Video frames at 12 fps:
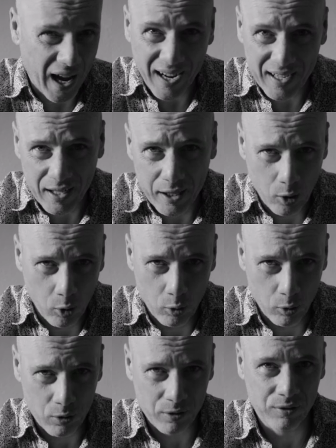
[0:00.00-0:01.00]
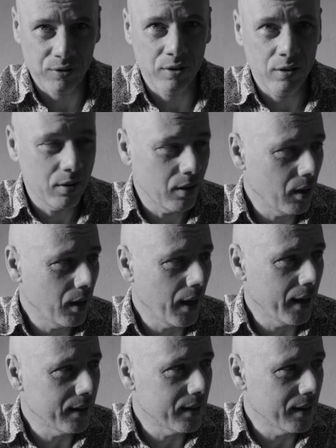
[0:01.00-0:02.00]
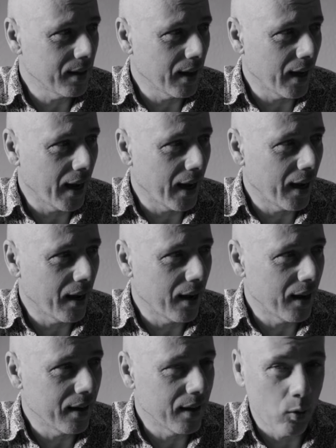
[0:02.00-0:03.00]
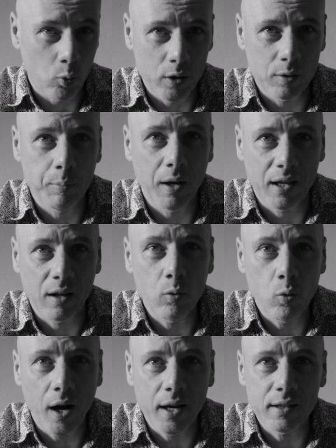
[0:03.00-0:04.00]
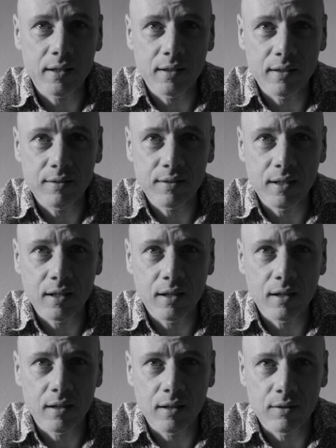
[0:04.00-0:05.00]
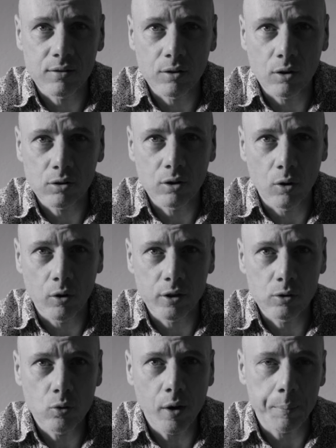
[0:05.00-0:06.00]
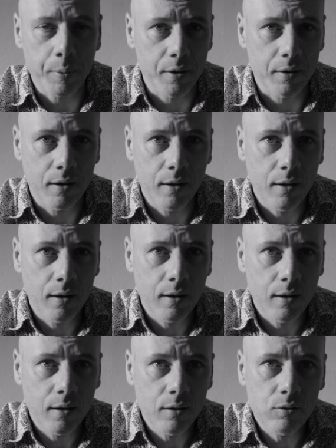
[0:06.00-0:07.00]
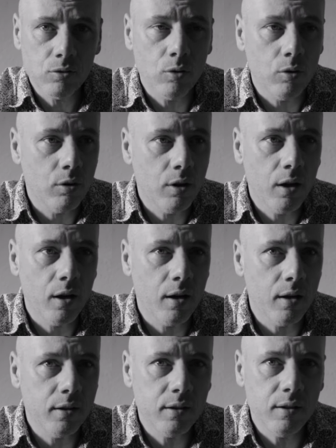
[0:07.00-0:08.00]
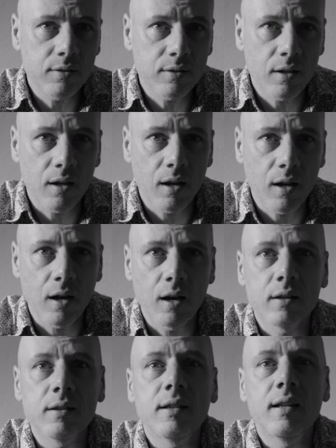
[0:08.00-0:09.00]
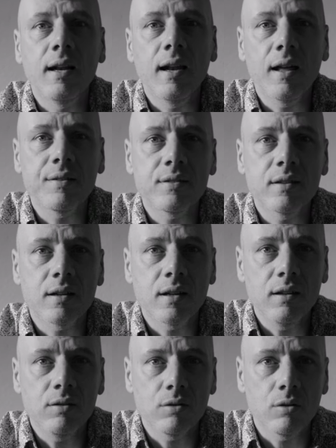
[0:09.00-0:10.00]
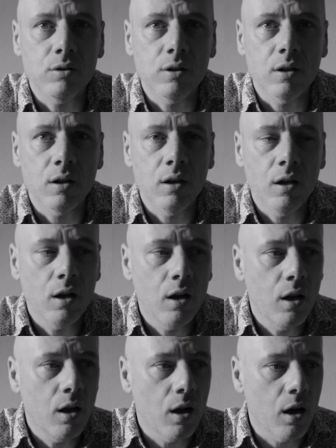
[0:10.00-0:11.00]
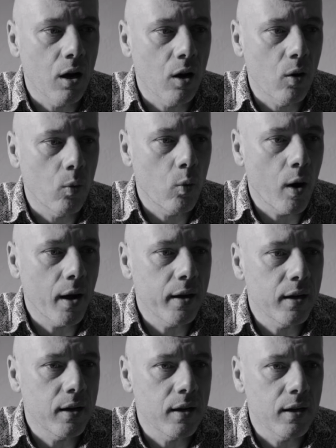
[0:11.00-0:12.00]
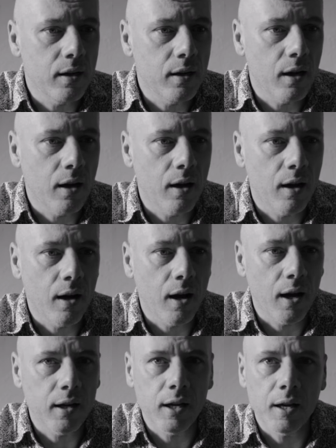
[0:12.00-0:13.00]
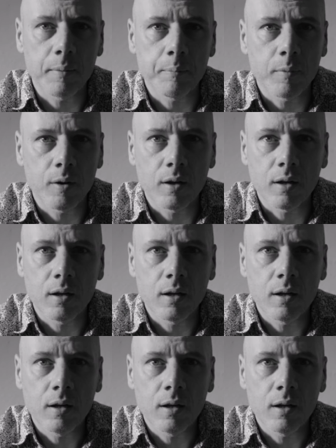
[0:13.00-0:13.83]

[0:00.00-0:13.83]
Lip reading: ugly colors, and with black and white this thing is not going to happen. So it is the last reason why I am